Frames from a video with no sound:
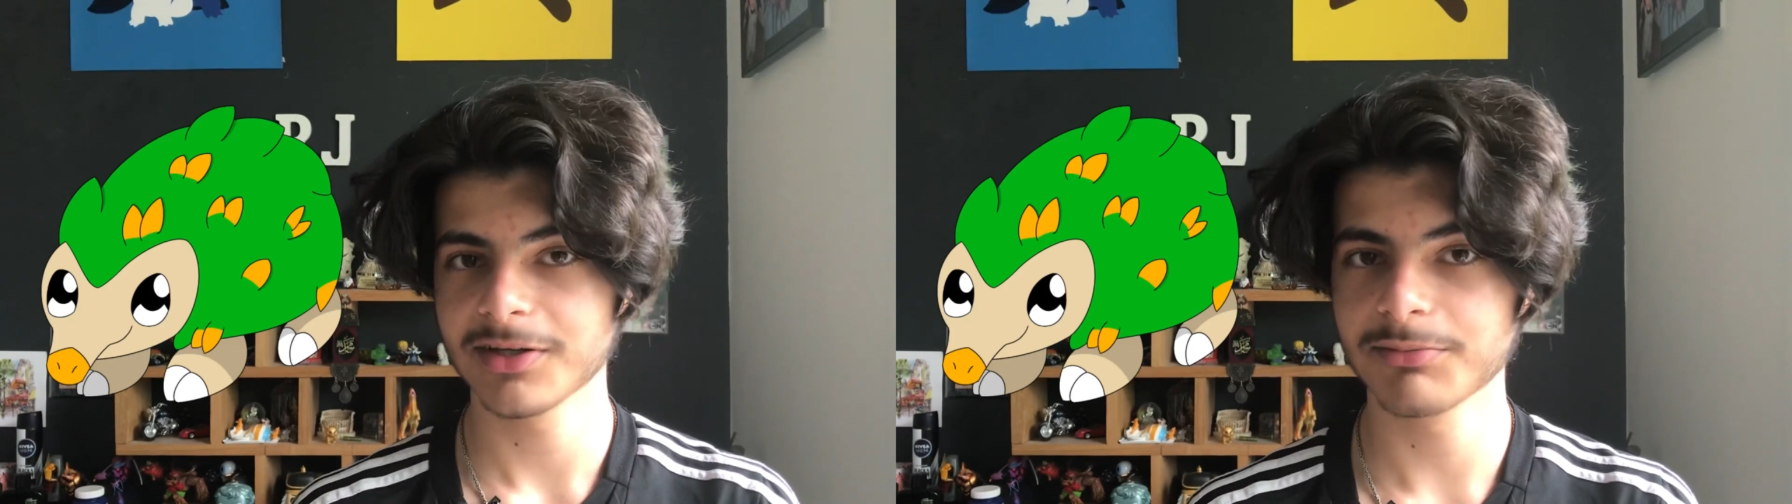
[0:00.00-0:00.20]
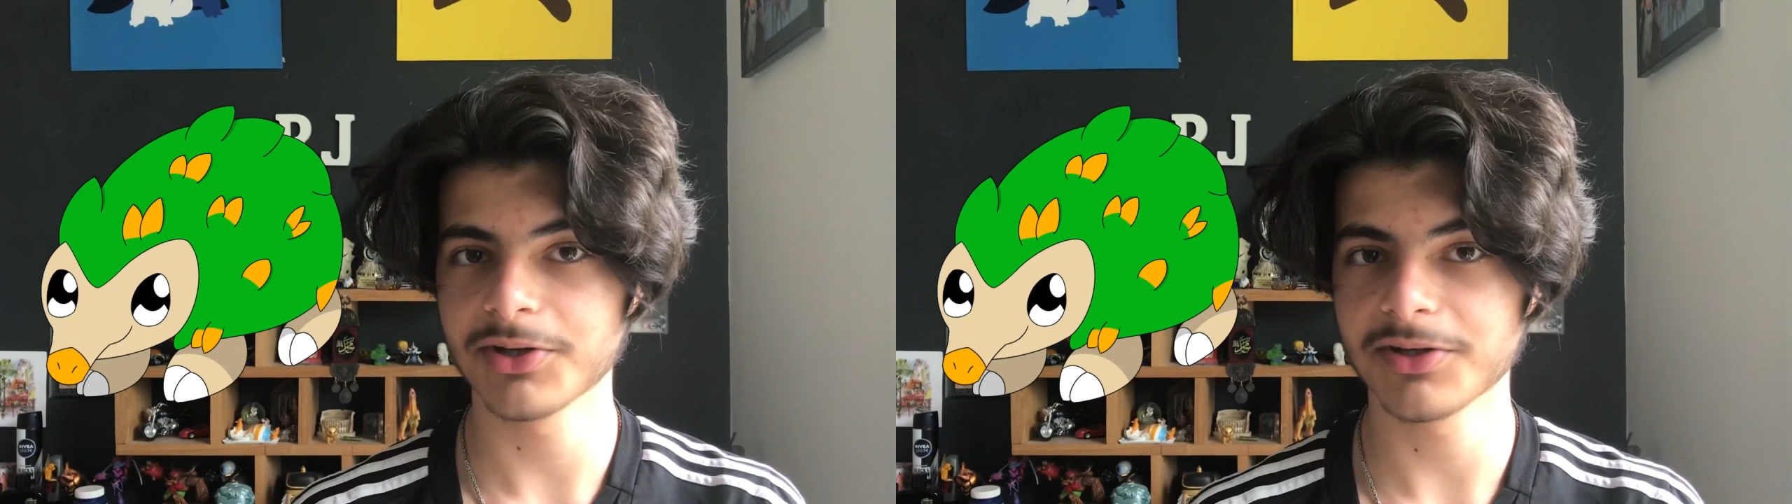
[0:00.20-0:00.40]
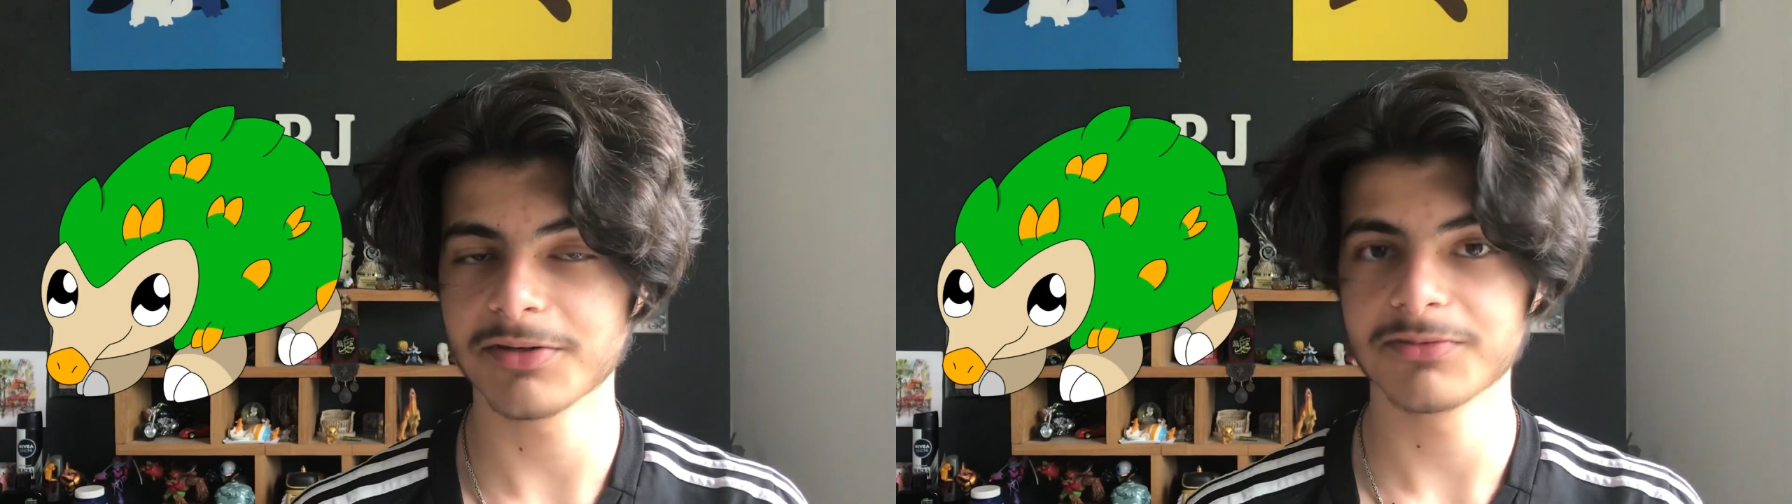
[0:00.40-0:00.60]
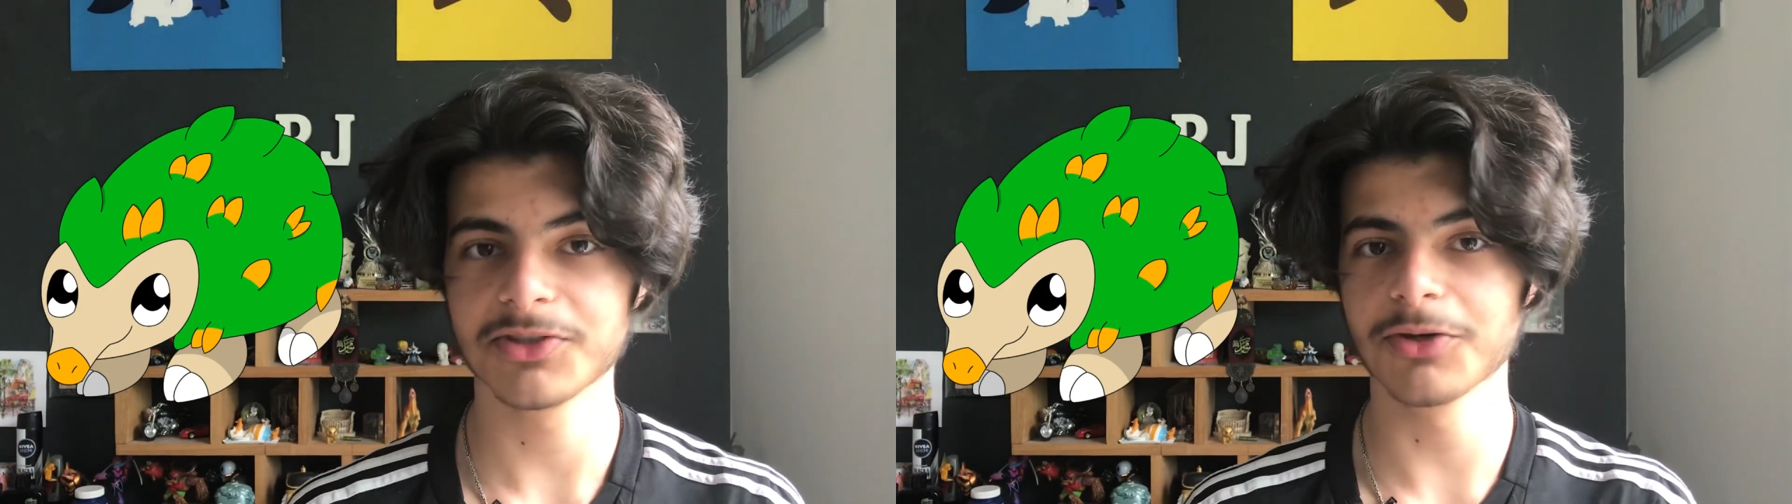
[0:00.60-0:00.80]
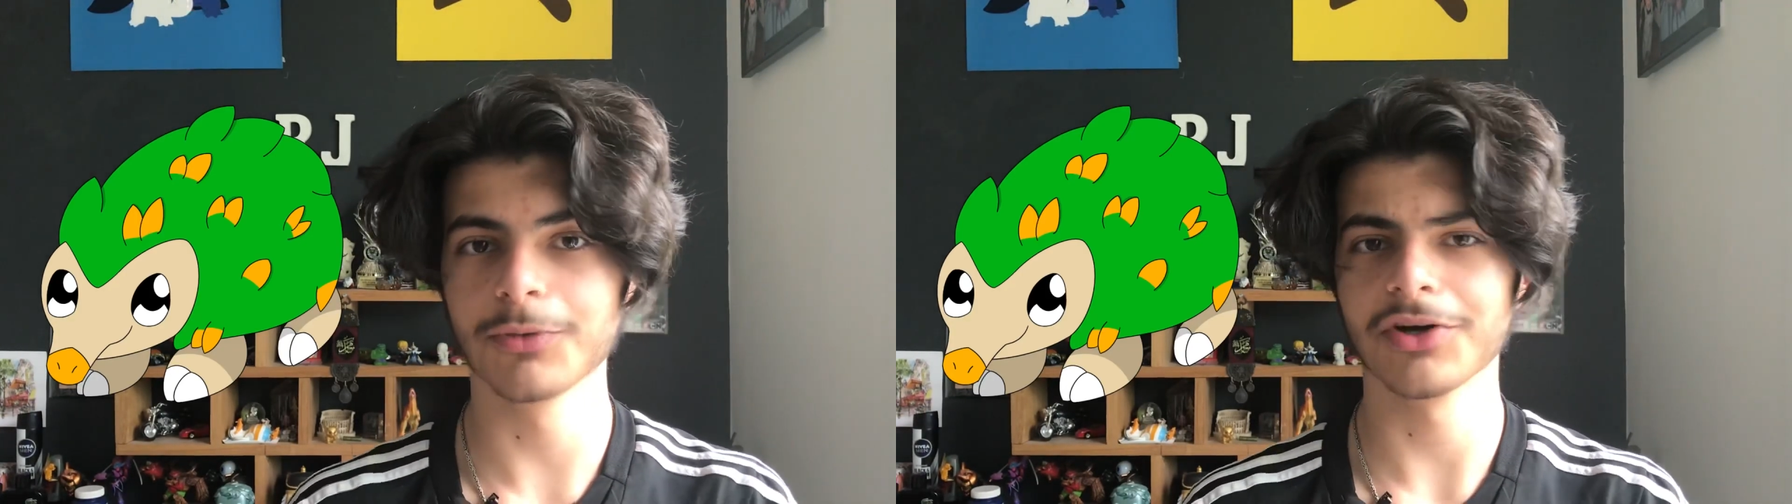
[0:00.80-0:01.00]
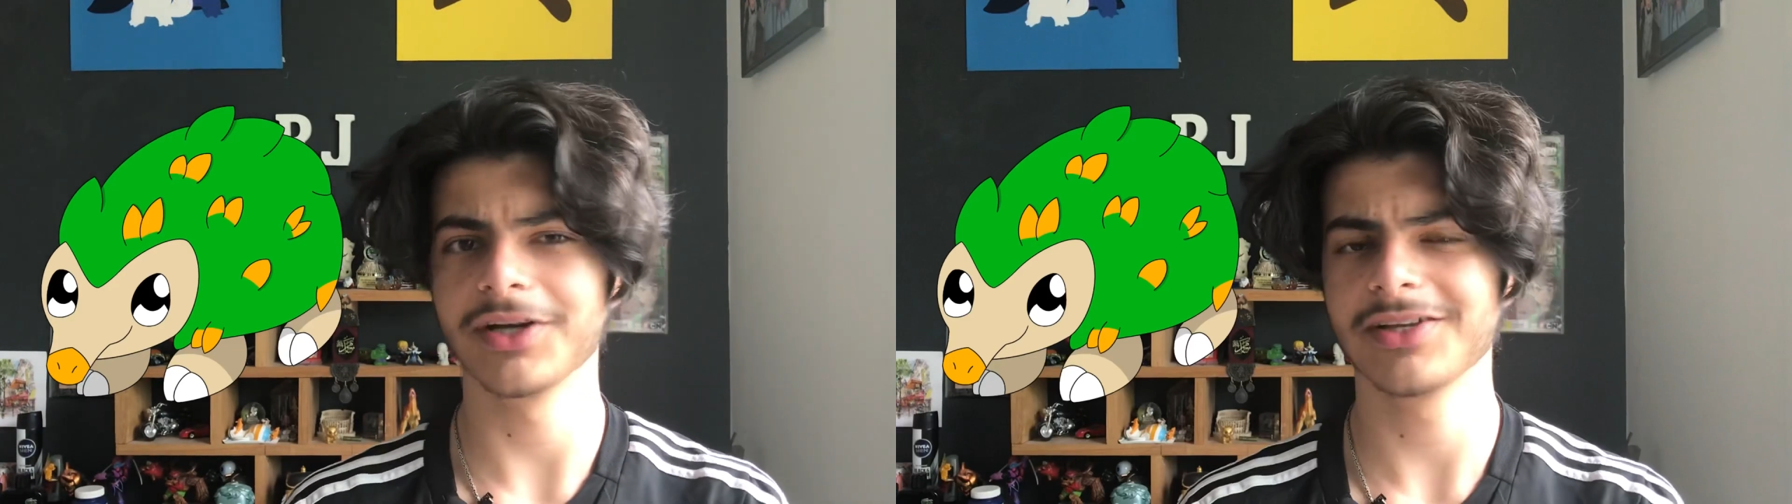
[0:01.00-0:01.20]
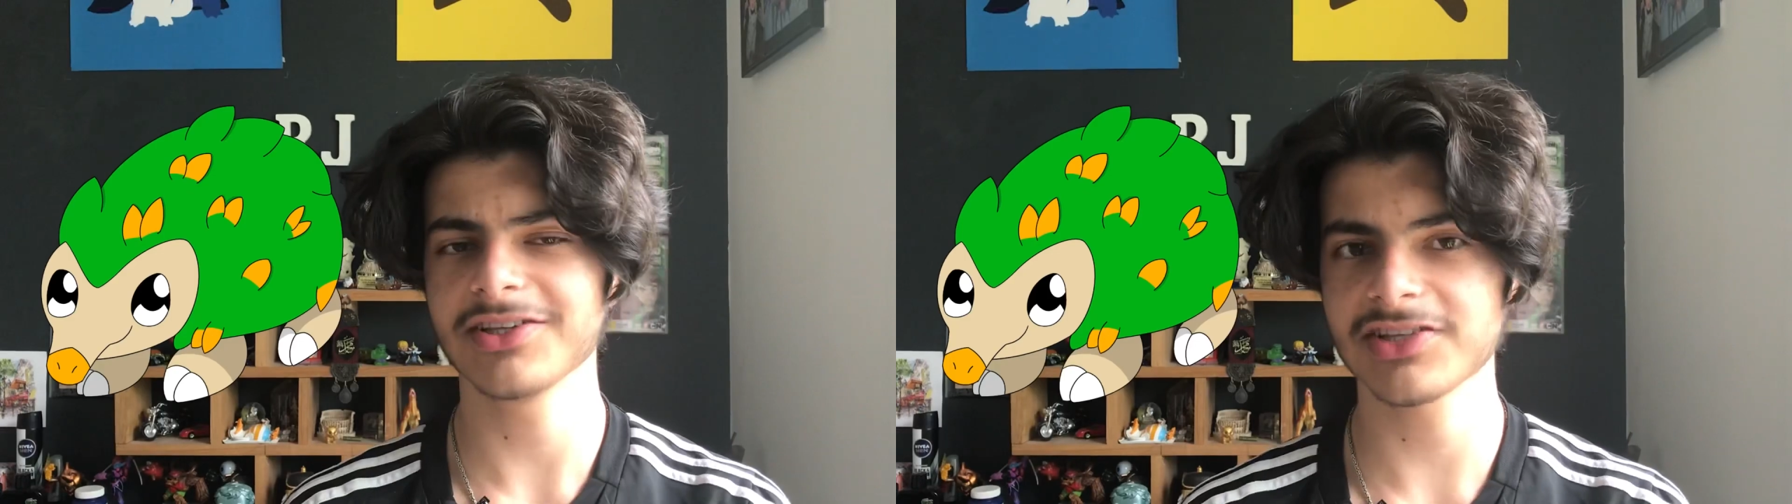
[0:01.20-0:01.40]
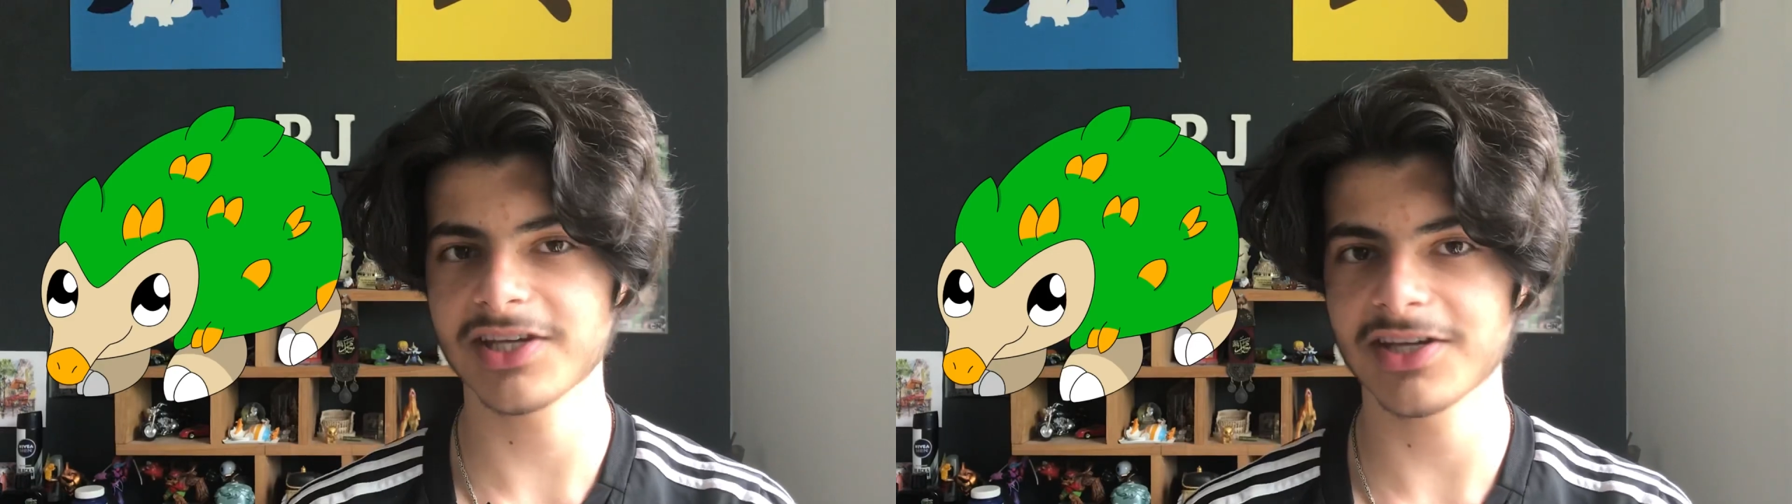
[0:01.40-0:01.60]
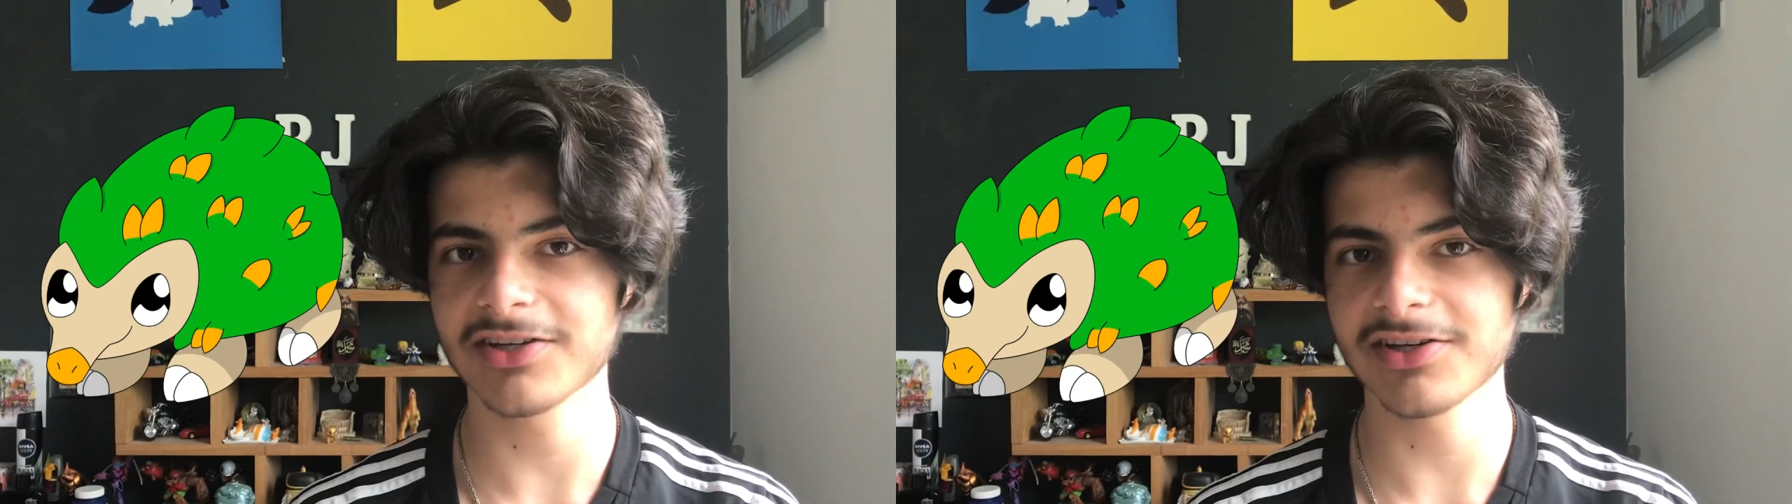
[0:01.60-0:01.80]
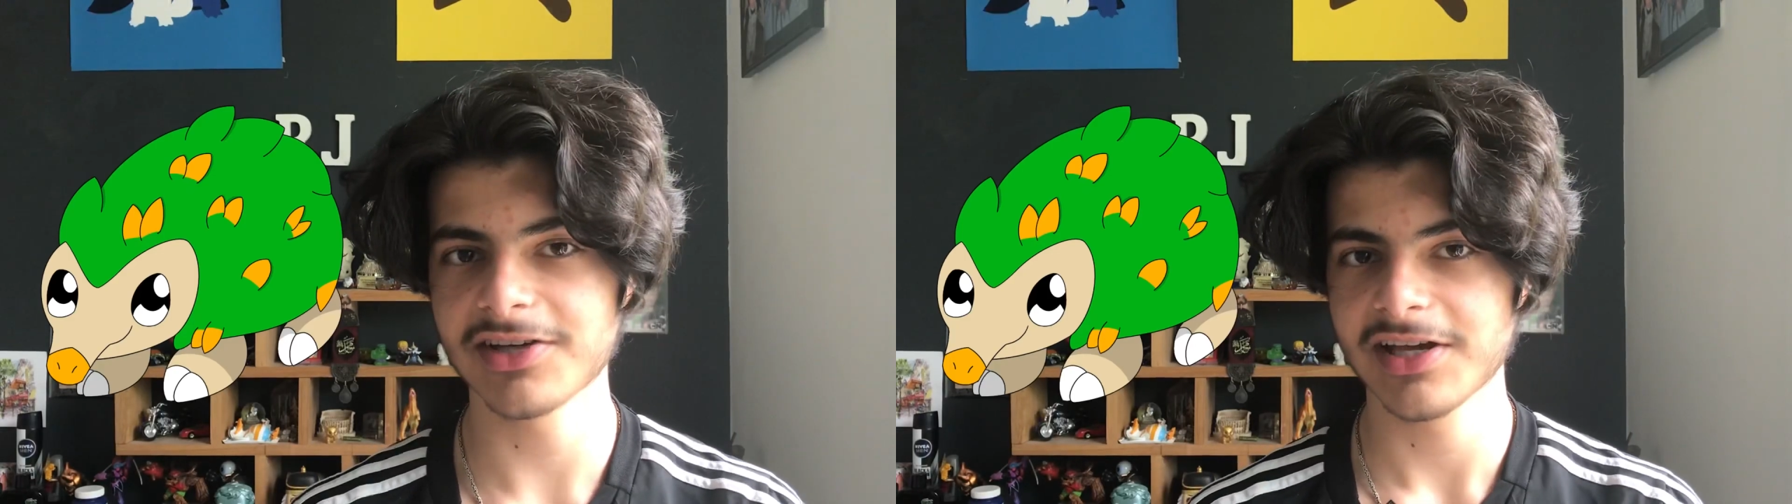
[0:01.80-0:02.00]
But don't worry, this
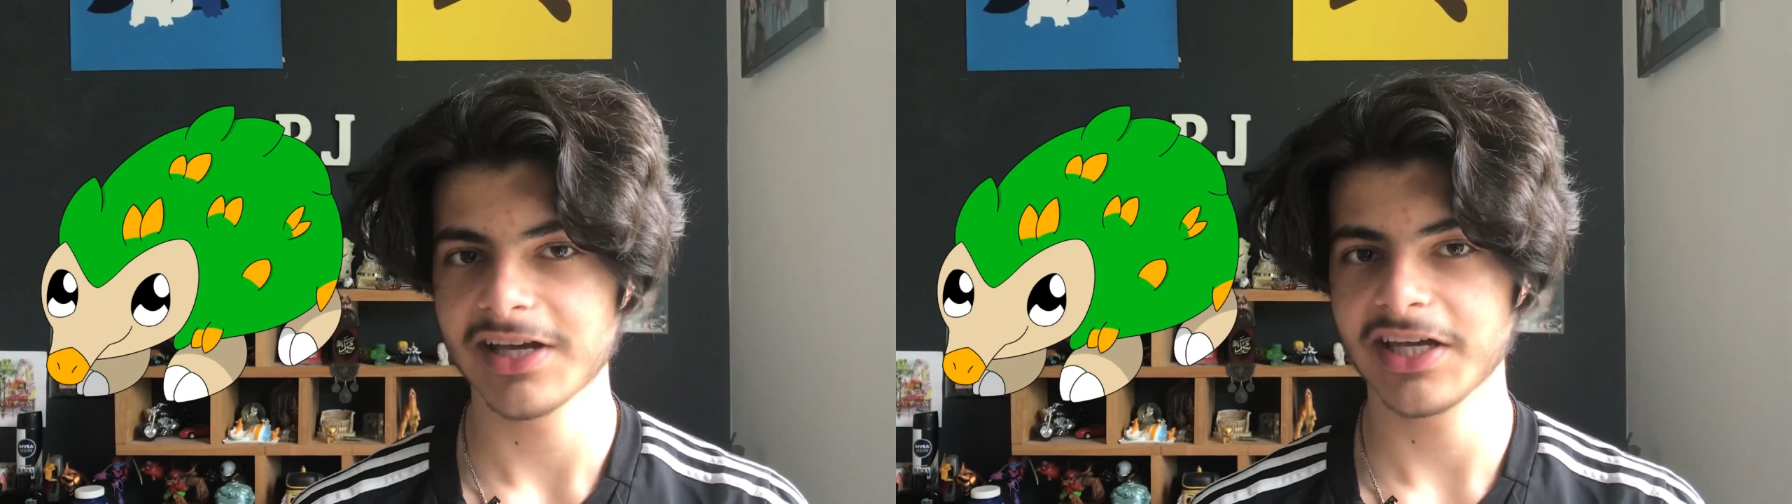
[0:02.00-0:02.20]
Echidna,